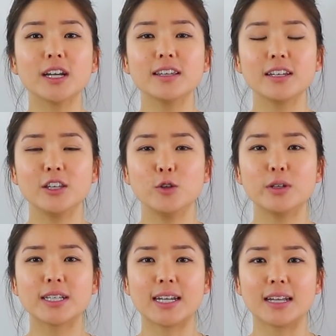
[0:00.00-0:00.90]

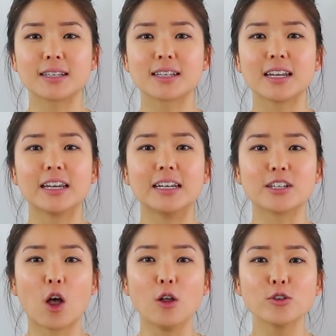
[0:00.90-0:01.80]
continuous tense
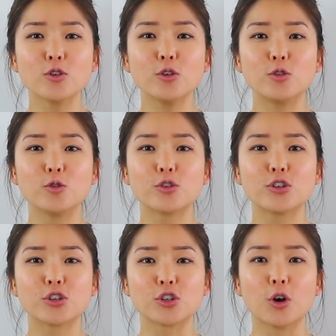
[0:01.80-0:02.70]
is also used
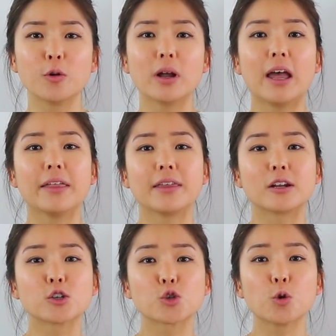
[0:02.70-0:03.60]
to show that
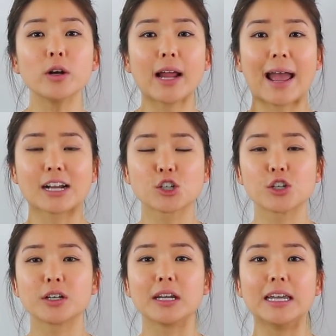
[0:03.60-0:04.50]
a short
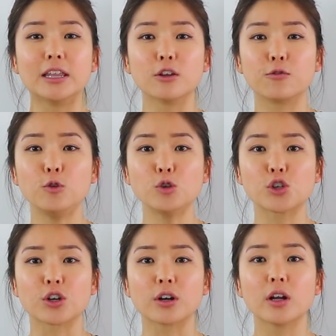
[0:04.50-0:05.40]
action in the
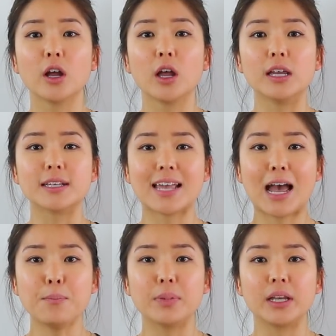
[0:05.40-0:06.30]
future is
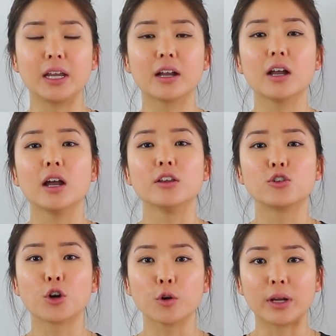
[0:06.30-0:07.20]
happening
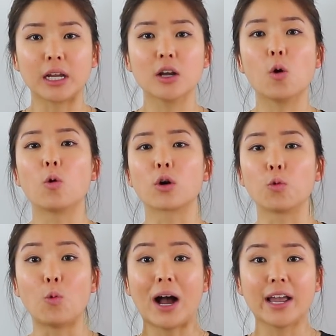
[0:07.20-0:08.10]
during or
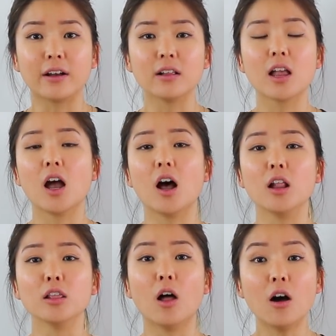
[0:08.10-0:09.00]
while a
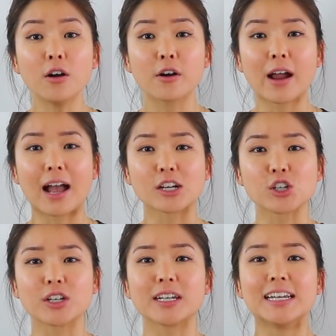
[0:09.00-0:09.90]
longer
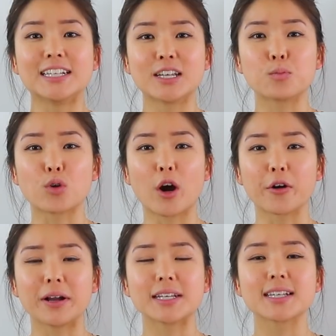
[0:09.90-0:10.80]
action is in
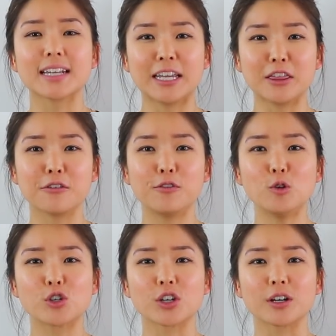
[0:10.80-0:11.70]
progress in the
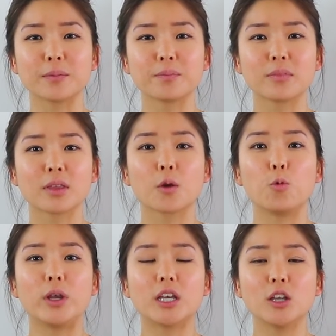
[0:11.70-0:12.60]
future.
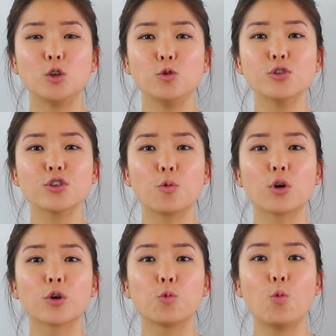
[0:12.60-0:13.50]
We can use the
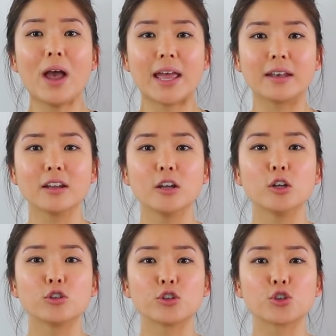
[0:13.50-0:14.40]
word when
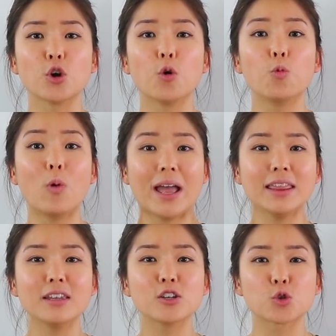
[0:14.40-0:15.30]
to show
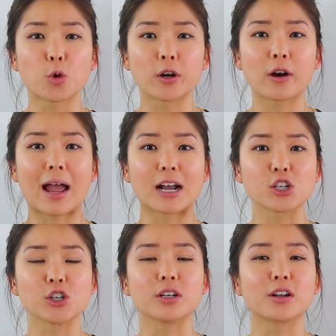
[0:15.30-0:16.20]
when the shorter
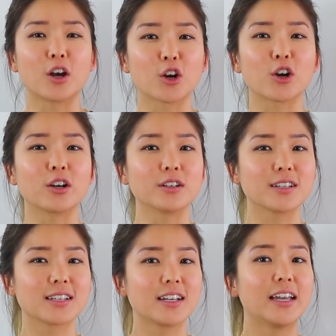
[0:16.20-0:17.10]
action
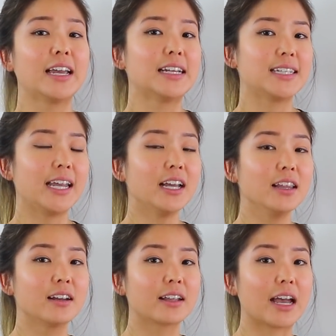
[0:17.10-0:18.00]
occurs. Take a
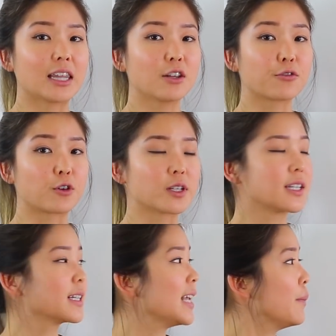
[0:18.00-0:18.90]
look at the
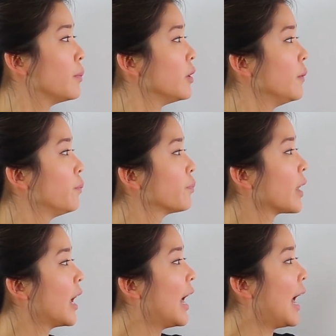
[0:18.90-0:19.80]
first example.
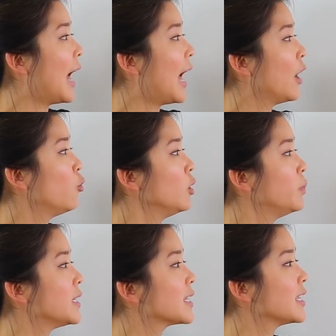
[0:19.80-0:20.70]
I will
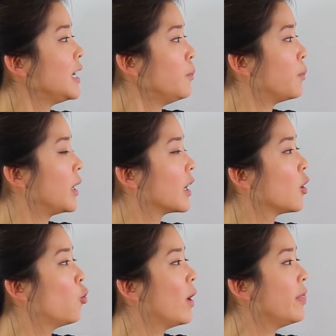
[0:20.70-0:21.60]
be
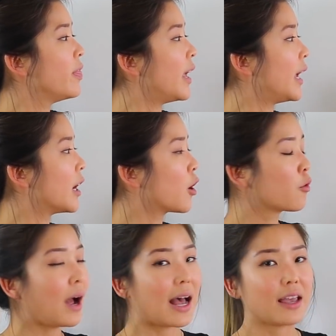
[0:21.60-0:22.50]
sleeping when they
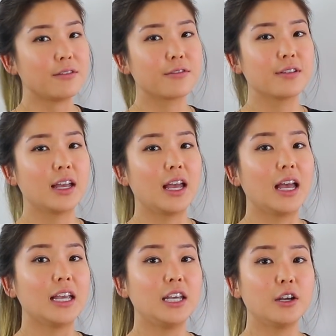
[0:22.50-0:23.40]
arrive.
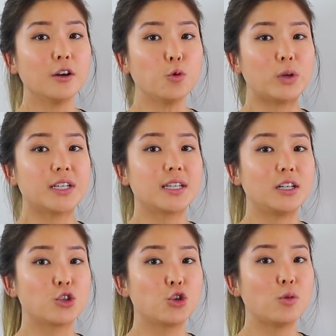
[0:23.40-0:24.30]
Here we
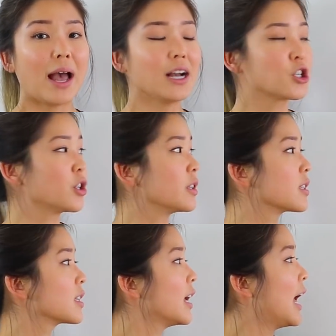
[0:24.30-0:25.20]
see two
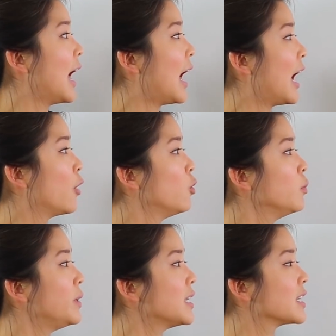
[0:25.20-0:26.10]
actions. I
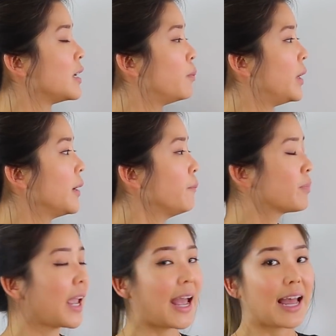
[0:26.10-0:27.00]
will be sleeping
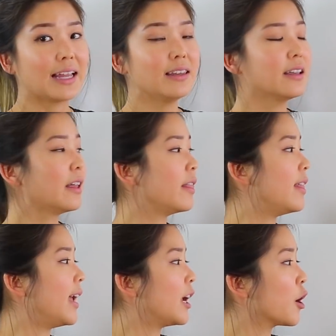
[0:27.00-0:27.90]
and
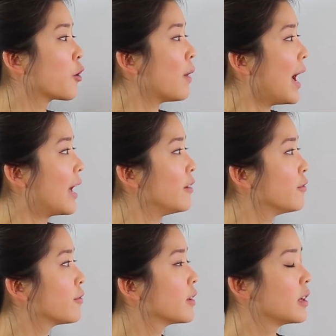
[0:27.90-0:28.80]
they arrive.